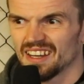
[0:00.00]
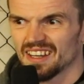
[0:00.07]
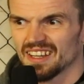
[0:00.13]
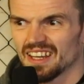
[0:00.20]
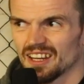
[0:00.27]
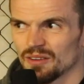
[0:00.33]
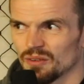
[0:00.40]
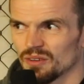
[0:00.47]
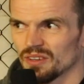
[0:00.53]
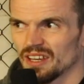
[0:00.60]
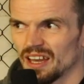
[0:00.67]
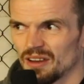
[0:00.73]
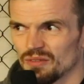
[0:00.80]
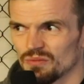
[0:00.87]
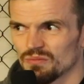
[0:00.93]

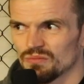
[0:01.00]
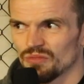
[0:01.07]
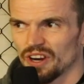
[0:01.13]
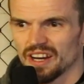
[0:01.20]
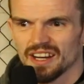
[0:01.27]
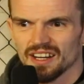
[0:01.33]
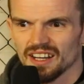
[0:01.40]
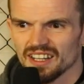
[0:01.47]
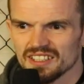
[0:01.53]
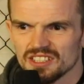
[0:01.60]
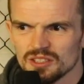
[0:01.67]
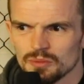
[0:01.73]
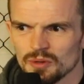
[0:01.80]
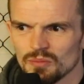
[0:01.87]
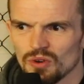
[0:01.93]
get
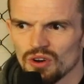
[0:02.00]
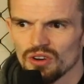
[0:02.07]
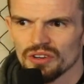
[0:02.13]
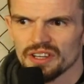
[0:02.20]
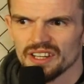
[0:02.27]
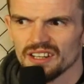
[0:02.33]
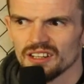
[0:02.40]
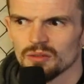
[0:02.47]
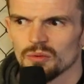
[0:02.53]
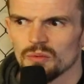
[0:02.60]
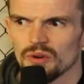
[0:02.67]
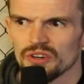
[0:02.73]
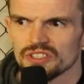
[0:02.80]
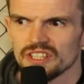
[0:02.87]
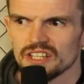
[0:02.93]
recognised a bit more, get a little bit
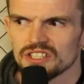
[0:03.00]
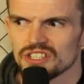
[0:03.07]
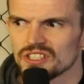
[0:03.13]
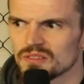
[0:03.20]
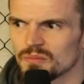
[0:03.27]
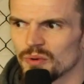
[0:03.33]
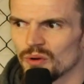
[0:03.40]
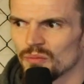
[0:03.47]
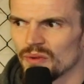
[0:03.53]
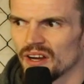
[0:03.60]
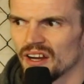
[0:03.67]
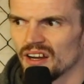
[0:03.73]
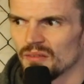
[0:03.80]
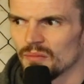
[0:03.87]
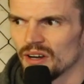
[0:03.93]
more attention, but
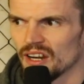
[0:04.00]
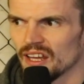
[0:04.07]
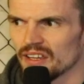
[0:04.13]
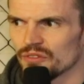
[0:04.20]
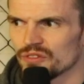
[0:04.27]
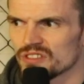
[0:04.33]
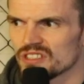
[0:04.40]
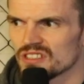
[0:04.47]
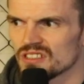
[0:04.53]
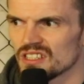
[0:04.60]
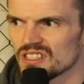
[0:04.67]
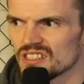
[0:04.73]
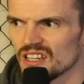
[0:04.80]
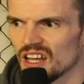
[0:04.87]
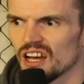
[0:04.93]
my life
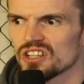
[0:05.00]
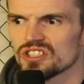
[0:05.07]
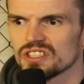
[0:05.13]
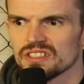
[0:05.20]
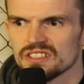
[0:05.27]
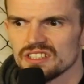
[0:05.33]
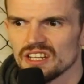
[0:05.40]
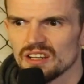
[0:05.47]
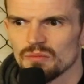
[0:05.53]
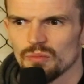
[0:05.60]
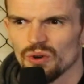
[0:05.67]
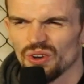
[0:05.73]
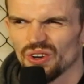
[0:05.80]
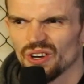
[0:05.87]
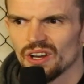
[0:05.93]
is largely the same.
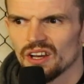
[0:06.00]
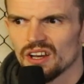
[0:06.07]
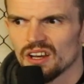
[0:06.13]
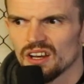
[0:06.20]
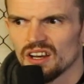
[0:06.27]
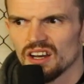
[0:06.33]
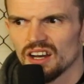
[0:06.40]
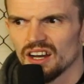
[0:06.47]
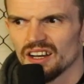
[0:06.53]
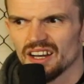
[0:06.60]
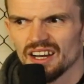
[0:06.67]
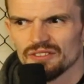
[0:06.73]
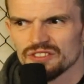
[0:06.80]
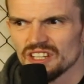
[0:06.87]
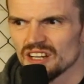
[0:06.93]
But
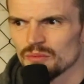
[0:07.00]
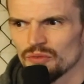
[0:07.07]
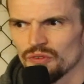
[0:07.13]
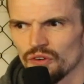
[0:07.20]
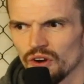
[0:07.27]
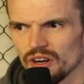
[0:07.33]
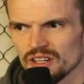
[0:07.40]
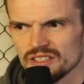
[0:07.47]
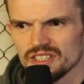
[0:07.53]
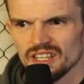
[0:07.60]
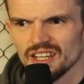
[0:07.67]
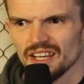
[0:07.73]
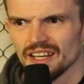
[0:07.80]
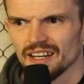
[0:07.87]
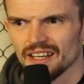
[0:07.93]
I've said it before and I'll say it
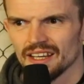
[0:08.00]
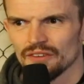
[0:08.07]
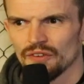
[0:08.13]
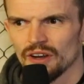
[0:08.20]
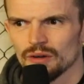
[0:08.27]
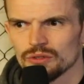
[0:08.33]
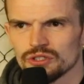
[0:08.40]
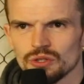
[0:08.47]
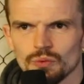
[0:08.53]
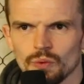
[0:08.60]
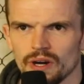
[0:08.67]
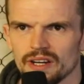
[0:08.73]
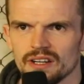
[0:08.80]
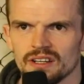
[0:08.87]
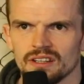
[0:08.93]
again. Like, if I was to
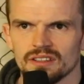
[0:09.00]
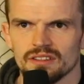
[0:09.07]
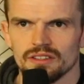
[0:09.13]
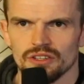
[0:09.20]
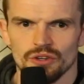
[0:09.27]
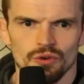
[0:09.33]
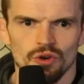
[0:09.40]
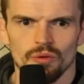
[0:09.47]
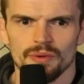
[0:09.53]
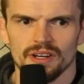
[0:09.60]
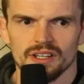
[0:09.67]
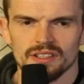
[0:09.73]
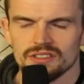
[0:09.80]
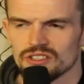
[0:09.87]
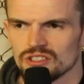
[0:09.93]
win the Euro
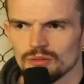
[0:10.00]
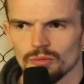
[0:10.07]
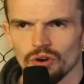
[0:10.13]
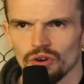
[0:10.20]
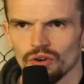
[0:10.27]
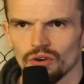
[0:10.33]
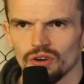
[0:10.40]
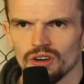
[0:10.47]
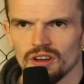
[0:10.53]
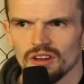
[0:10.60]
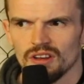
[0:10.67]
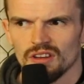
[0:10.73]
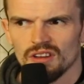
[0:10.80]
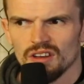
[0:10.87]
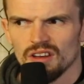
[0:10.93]
Millions tomorrow,
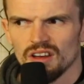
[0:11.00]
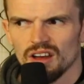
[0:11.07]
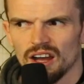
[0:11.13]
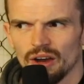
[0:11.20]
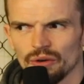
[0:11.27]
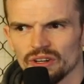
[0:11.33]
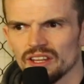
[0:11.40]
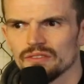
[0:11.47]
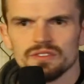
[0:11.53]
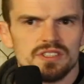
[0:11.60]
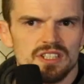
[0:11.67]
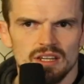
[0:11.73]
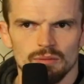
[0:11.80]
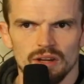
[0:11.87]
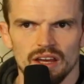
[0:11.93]
I would live the
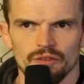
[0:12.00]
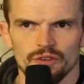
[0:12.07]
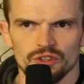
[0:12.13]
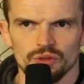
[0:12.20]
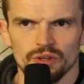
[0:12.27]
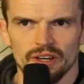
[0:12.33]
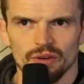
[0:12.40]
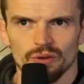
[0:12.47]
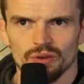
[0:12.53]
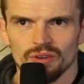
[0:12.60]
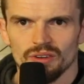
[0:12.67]
same life I do now.